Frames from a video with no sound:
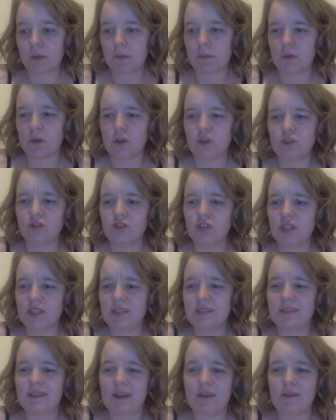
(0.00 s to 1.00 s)
Because year
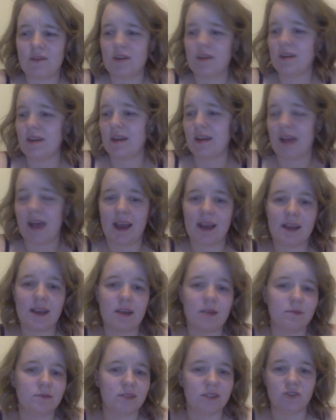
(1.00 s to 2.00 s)
7 and 8
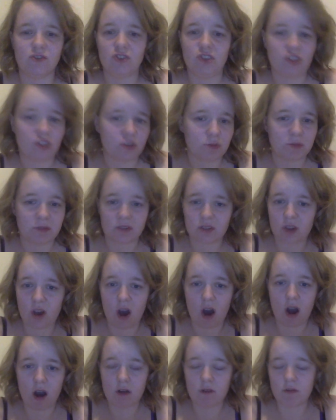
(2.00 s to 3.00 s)
it was literally just
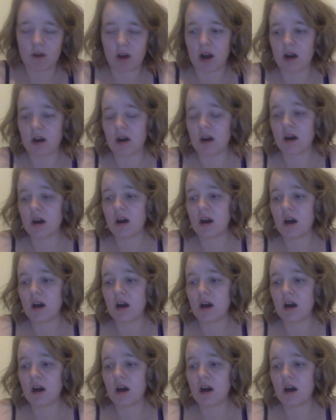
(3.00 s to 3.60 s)
mascara.